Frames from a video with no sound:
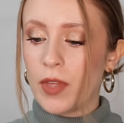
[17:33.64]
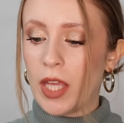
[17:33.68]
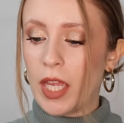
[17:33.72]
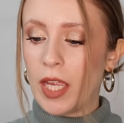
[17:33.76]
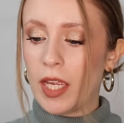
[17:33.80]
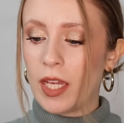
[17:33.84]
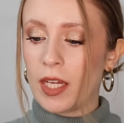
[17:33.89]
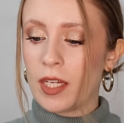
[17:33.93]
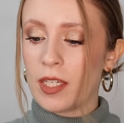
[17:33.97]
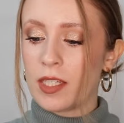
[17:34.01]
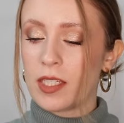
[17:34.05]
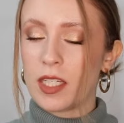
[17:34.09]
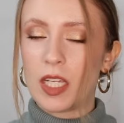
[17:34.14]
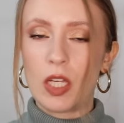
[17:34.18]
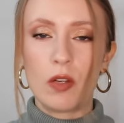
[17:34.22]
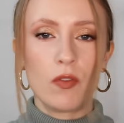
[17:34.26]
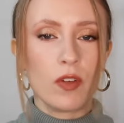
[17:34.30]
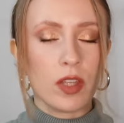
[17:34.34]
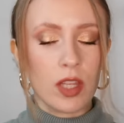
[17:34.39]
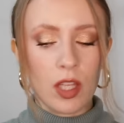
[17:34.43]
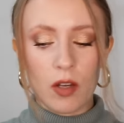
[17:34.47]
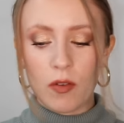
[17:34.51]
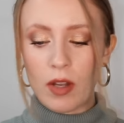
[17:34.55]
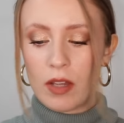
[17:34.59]
And
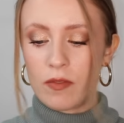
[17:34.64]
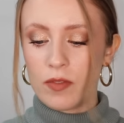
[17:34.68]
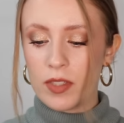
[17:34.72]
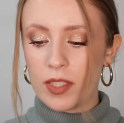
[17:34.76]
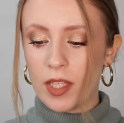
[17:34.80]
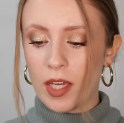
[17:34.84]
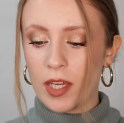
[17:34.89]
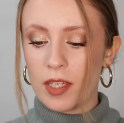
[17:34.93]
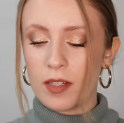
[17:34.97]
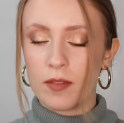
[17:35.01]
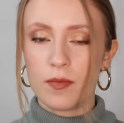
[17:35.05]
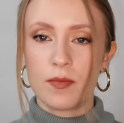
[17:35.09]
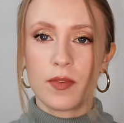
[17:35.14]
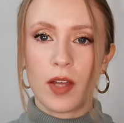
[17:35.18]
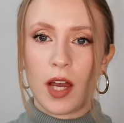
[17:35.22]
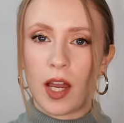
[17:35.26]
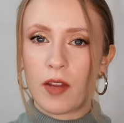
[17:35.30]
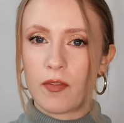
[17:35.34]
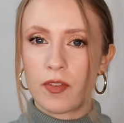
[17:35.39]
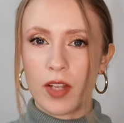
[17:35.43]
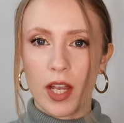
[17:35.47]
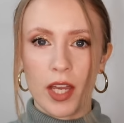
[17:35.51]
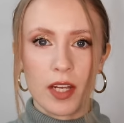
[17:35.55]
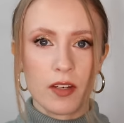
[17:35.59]
even though I've said
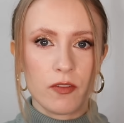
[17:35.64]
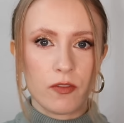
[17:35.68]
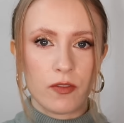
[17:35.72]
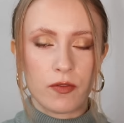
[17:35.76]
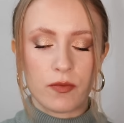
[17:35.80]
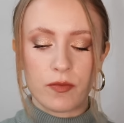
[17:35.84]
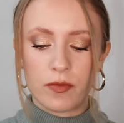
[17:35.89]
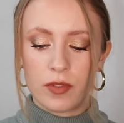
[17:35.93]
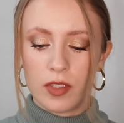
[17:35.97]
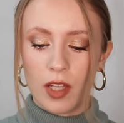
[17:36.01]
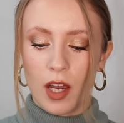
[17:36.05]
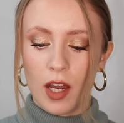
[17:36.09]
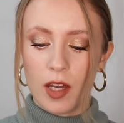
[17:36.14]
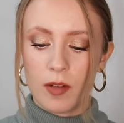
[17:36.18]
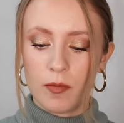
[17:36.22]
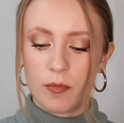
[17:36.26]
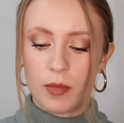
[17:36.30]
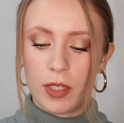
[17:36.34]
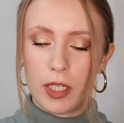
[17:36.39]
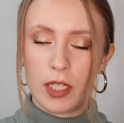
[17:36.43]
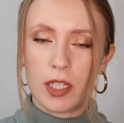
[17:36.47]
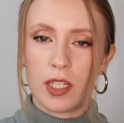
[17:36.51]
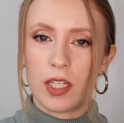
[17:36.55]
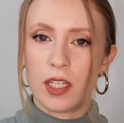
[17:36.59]
I've kind of not
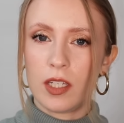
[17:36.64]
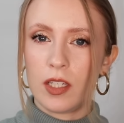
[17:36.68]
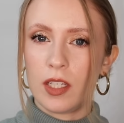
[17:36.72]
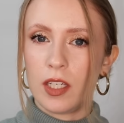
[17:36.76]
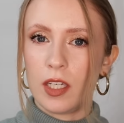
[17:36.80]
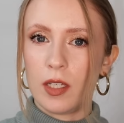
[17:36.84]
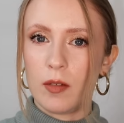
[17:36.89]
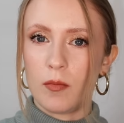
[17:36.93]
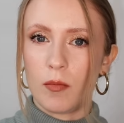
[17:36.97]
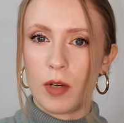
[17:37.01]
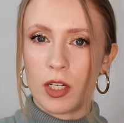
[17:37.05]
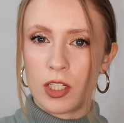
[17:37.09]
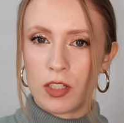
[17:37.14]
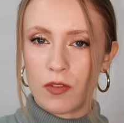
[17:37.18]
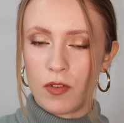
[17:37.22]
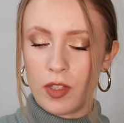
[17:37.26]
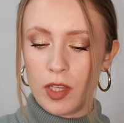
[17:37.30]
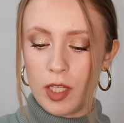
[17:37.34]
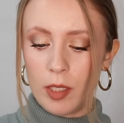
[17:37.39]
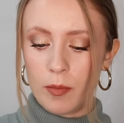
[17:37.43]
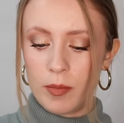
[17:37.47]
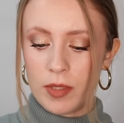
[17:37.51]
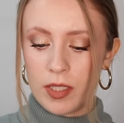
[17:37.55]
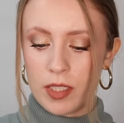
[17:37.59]
been in much of a
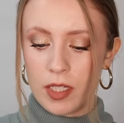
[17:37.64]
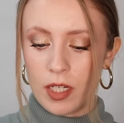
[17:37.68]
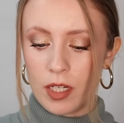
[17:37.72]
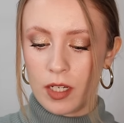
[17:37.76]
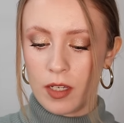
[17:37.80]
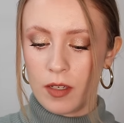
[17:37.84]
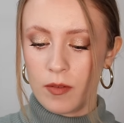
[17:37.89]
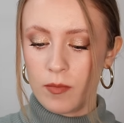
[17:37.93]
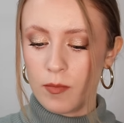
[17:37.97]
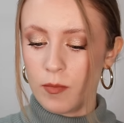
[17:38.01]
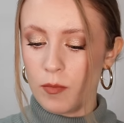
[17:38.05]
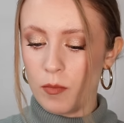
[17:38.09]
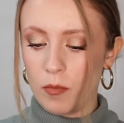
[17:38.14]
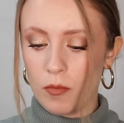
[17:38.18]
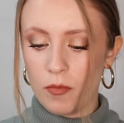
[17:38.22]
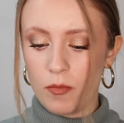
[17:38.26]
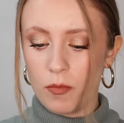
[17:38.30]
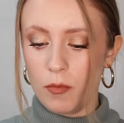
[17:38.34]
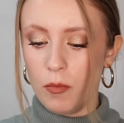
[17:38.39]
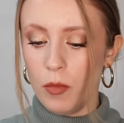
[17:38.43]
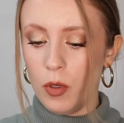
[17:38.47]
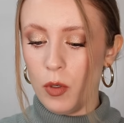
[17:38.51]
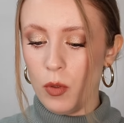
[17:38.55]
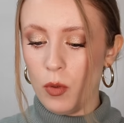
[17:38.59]
lipstick
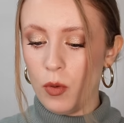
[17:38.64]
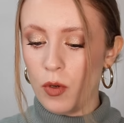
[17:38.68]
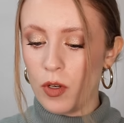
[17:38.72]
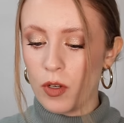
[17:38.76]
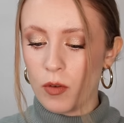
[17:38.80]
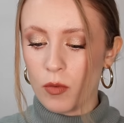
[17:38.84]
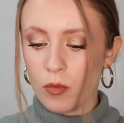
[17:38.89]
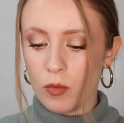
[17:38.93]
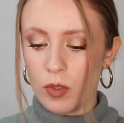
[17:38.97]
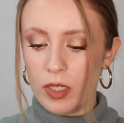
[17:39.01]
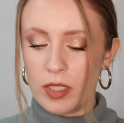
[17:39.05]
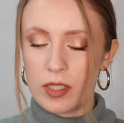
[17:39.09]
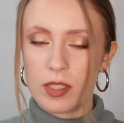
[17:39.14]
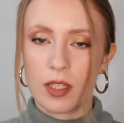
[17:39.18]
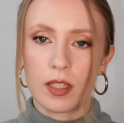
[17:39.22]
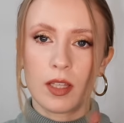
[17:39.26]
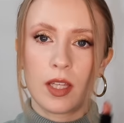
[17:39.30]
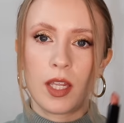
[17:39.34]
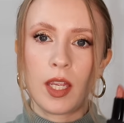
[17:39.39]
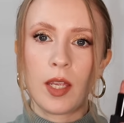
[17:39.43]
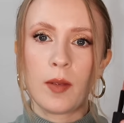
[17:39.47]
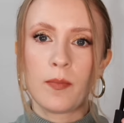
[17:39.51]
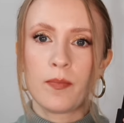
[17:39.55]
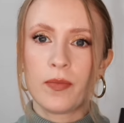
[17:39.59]
mood
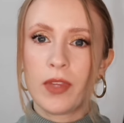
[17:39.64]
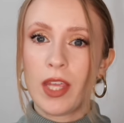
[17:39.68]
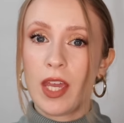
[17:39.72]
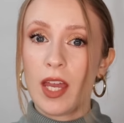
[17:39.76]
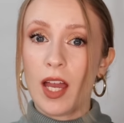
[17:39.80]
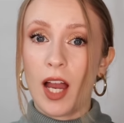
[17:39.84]
recently.